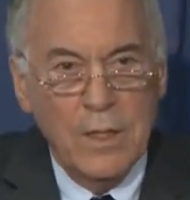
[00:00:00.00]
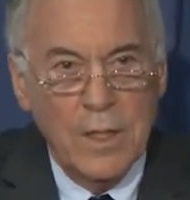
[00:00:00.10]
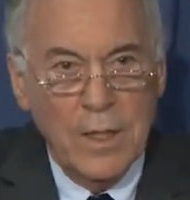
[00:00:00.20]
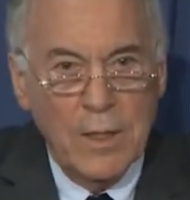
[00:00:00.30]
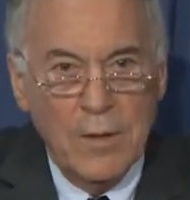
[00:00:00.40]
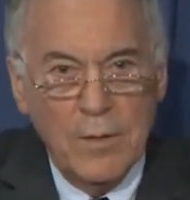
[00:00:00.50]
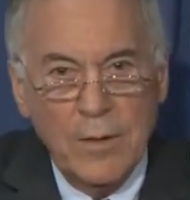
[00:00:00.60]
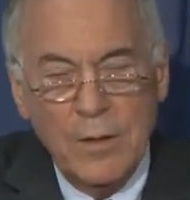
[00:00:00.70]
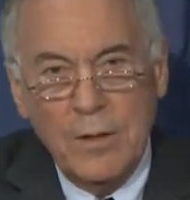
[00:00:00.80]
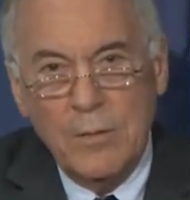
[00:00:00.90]
uh,
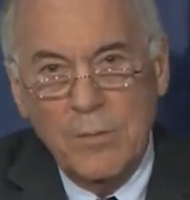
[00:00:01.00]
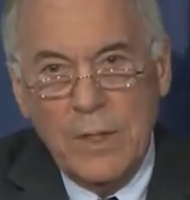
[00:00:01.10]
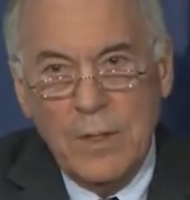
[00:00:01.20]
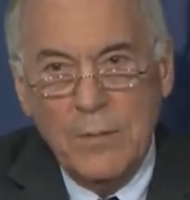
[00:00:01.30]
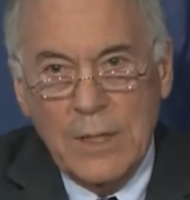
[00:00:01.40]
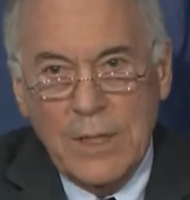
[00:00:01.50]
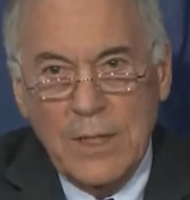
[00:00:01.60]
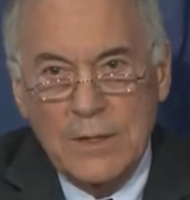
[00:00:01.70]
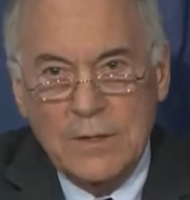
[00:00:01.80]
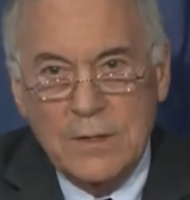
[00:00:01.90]
be,
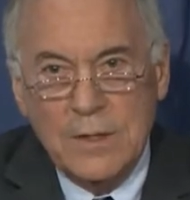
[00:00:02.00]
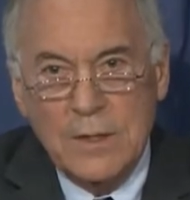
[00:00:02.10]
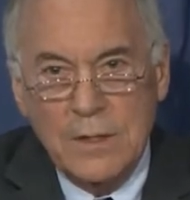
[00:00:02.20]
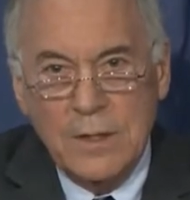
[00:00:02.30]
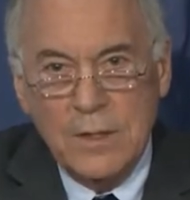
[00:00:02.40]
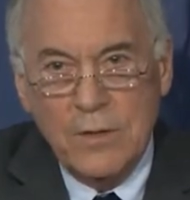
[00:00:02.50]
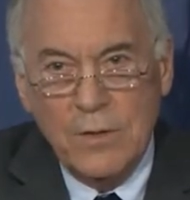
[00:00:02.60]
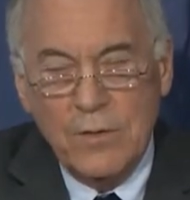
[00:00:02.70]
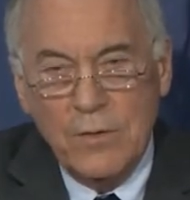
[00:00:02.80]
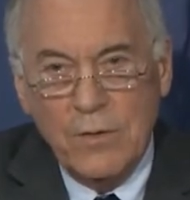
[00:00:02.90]
because
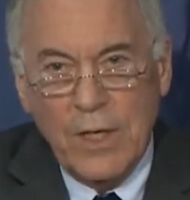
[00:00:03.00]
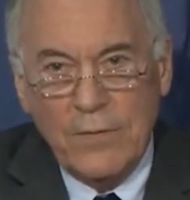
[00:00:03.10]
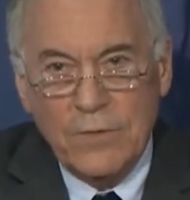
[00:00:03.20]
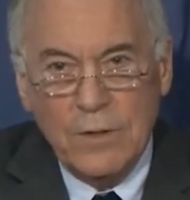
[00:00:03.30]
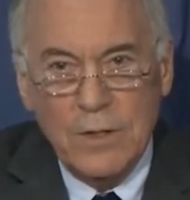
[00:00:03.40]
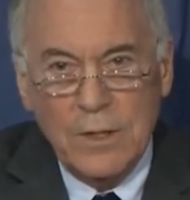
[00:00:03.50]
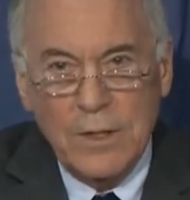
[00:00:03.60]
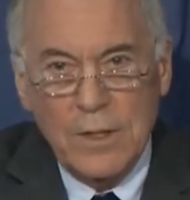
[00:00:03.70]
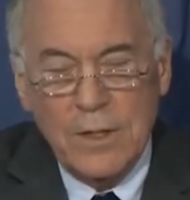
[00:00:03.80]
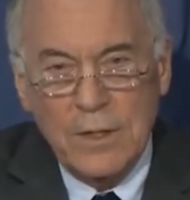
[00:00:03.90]
you, you have to look
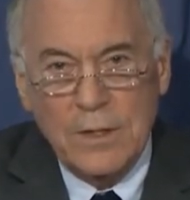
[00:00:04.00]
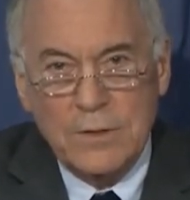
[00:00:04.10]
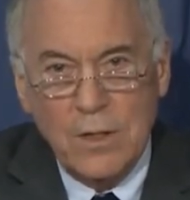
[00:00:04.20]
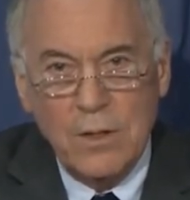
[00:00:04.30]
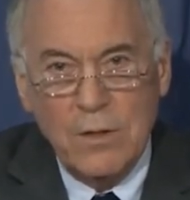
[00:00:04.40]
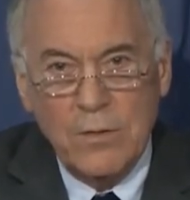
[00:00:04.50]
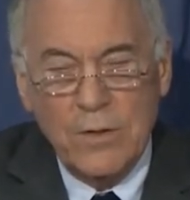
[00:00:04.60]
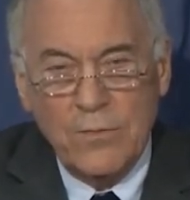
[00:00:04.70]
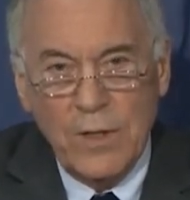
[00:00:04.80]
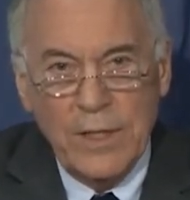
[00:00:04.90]
at, it, it's all,
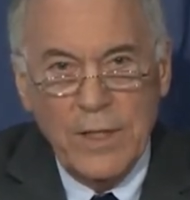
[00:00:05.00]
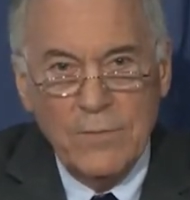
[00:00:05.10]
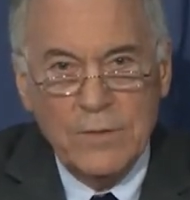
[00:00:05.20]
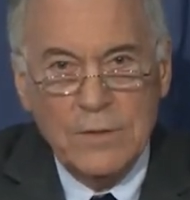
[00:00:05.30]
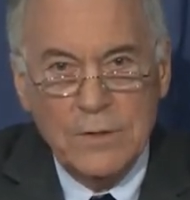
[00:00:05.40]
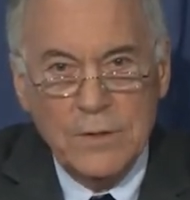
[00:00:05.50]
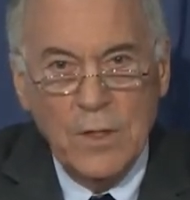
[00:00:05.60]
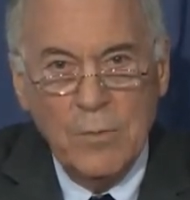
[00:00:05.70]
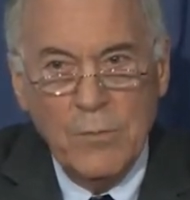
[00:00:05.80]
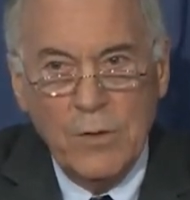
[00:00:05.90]
the trade deficit's
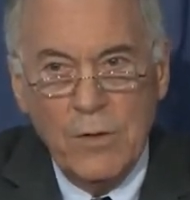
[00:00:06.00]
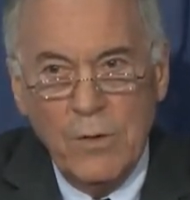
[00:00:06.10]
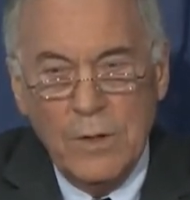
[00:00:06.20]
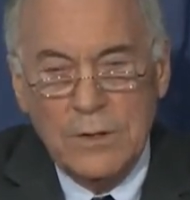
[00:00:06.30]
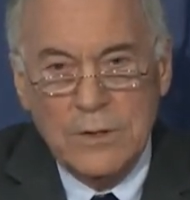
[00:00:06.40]
homegrown.